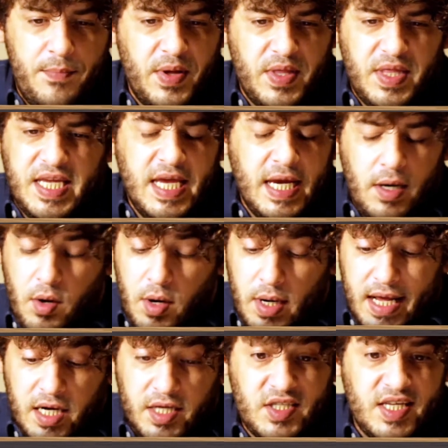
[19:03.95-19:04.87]
But
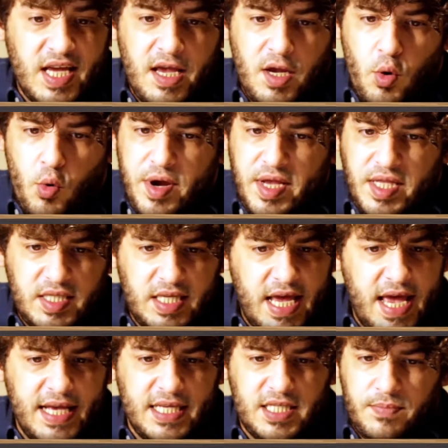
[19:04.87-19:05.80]
here, let us say queen
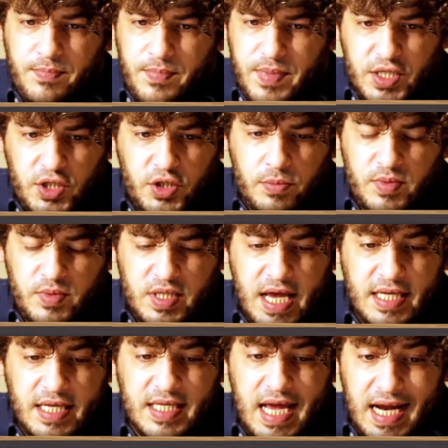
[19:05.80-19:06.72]
takes, bishop
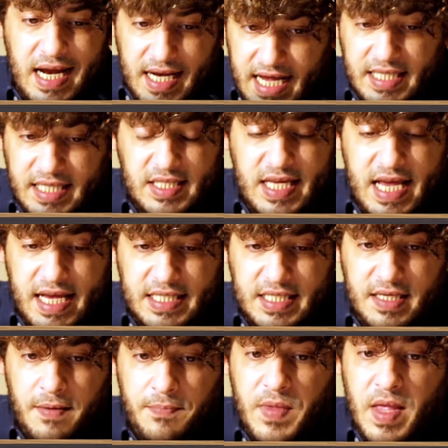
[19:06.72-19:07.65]
takes, and knight
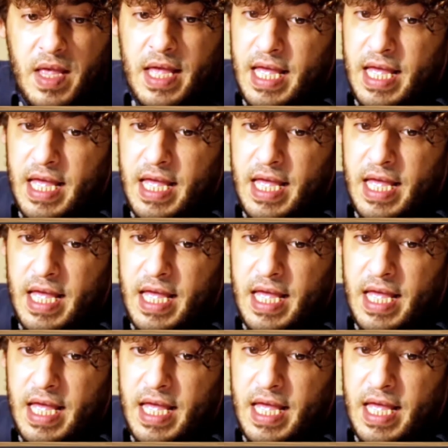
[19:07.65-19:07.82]
takes.